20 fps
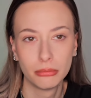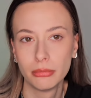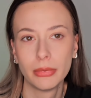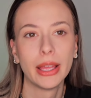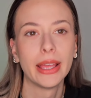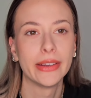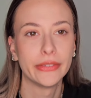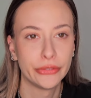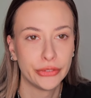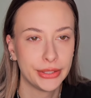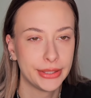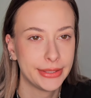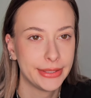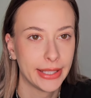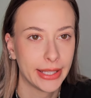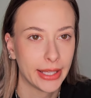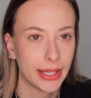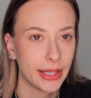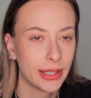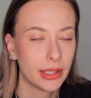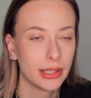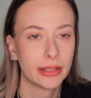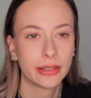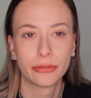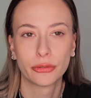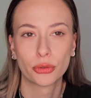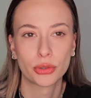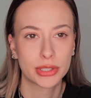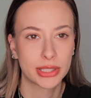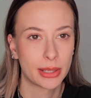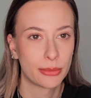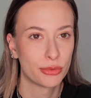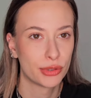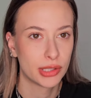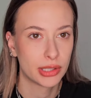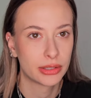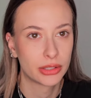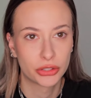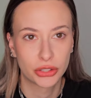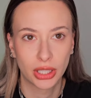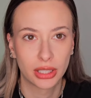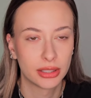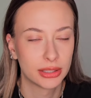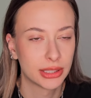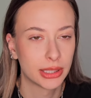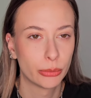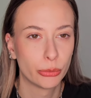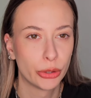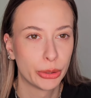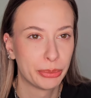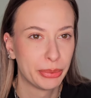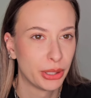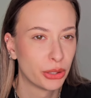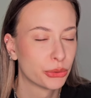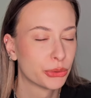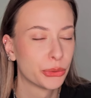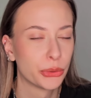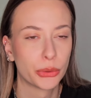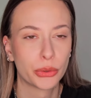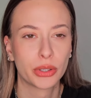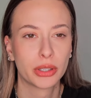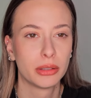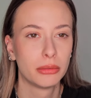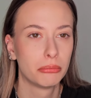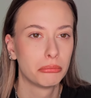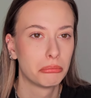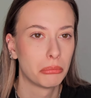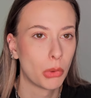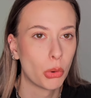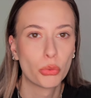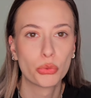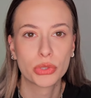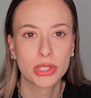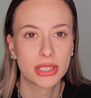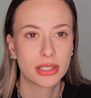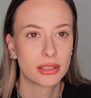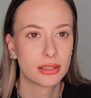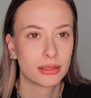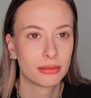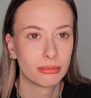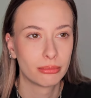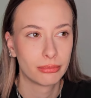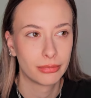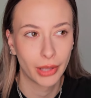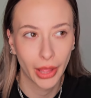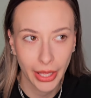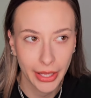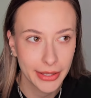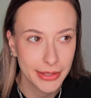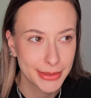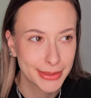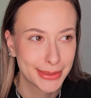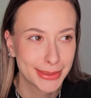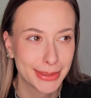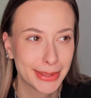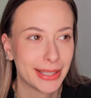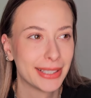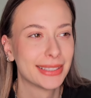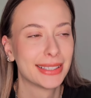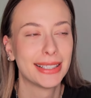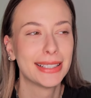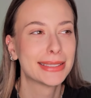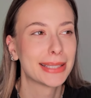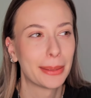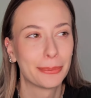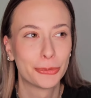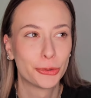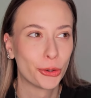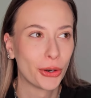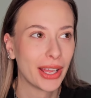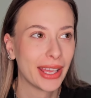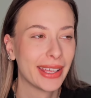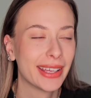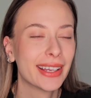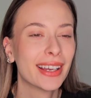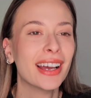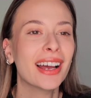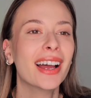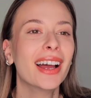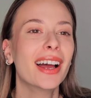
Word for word: every day. Of course, I'm using the Charlotte Tilbury Pillow Talk most days, at least I'm trying.